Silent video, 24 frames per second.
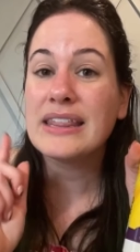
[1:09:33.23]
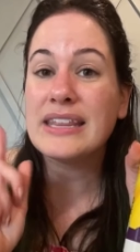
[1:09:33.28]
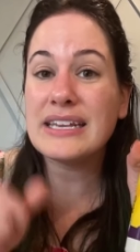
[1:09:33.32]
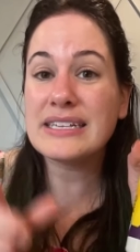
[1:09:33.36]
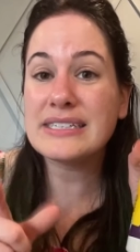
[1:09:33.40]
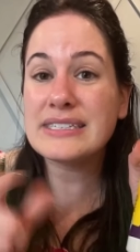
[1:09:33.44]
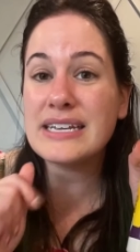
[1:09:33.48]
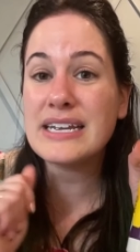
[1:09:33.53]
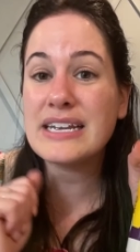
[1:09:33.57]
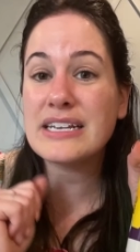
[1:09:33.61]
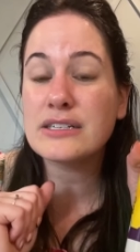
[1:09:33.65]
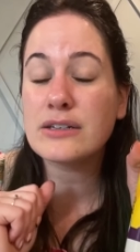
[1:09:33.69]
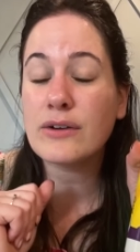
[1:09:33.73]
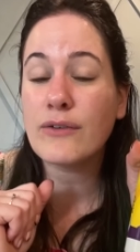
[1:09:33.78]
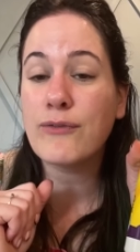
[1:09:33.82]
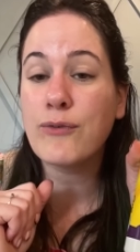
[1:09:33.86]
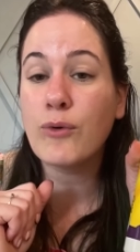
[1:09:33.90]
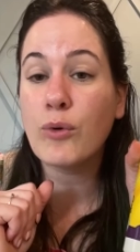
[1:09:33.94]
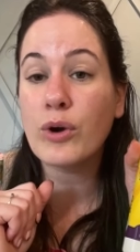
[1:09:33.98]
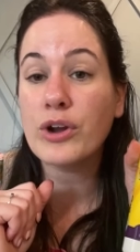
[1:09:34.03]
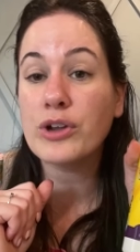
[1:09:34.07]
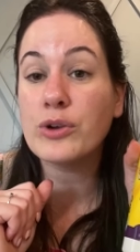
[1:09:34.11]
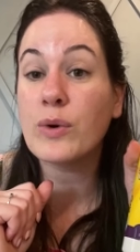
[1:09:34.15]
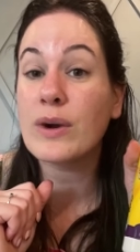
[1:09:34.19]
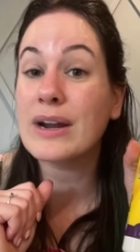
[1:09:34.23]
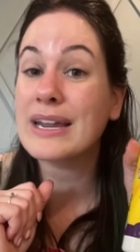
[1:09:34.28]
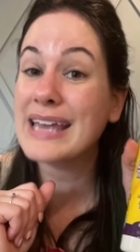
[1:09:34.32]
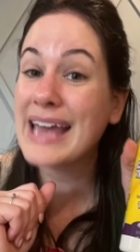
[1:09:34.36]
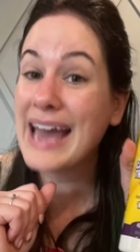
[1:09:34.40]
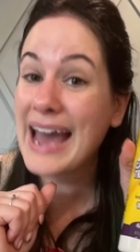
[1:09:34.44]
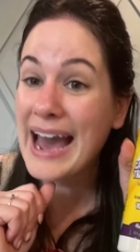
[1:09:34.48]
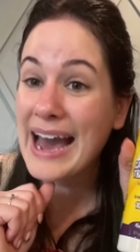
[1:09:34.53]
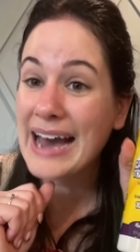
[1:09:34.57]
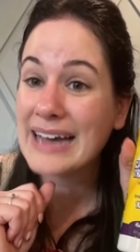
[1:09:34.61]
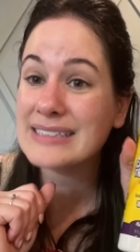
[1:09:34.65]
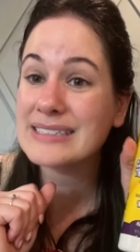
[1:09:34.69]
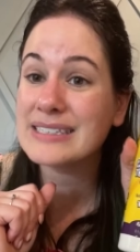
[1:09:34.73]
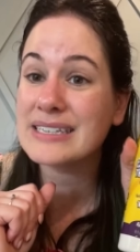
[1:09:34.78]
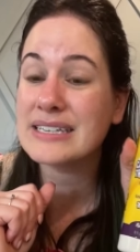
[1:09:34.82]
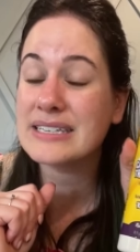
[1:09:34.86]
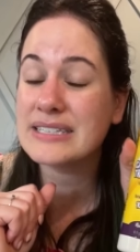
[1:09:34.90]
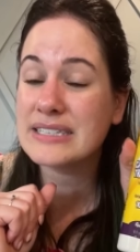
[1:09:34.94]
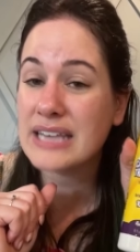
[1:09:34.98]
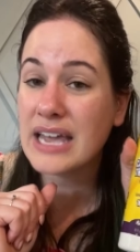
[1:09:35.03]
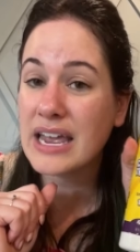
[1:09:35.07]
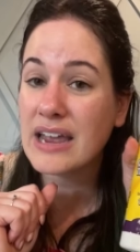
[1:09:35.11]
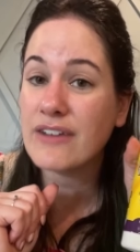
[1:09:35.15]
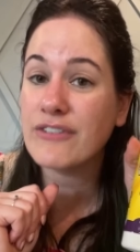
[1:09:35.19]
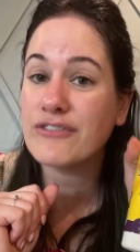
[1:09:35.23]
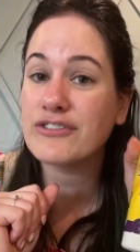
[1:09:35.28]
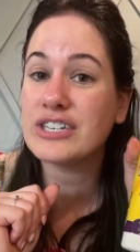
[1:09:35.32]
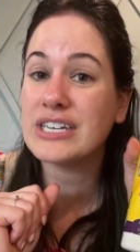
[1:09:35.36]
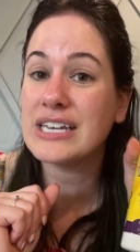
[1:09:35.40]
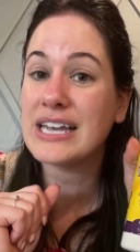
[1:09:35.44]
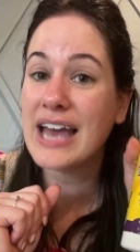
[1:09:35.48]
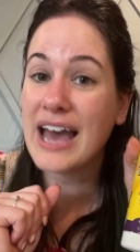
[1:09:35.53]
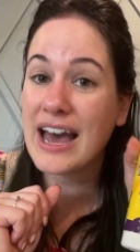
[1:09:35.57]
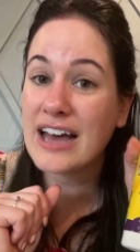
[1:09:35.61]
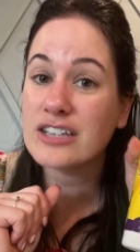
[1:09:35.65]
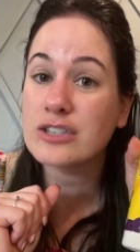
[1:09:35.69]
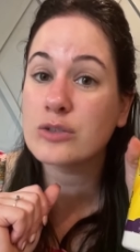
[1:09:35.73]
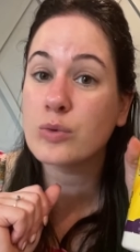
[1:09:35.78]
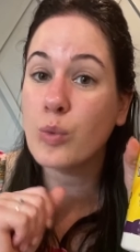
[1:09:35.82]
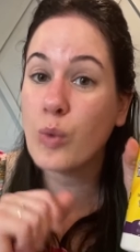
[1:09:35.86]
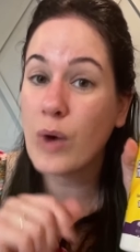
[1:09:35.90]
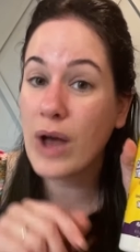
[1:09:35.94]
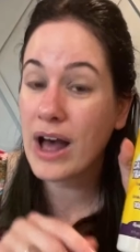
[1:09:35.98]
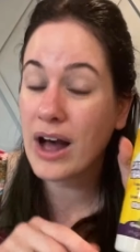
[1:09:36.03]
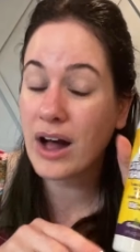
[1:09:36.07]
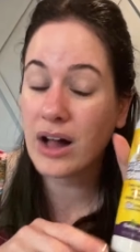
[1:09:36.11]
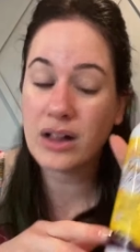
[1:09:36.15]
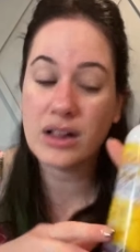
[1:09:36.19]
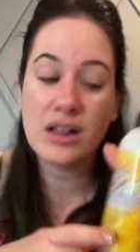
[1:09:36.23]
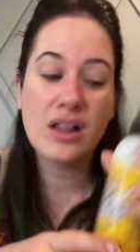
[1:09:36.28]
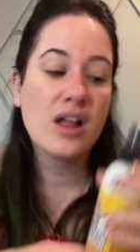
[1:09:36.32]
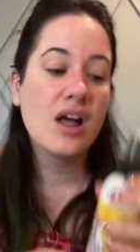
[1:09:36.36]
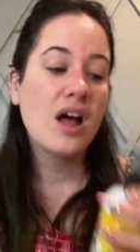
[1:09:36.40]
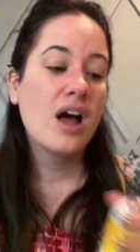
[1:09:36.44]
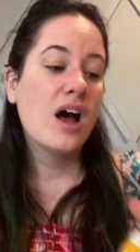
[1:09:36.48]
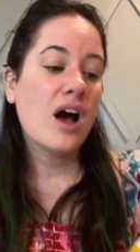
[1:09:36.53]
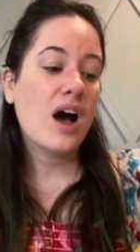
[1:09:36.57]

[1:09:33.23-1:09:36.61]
This is for your cat's safety as well.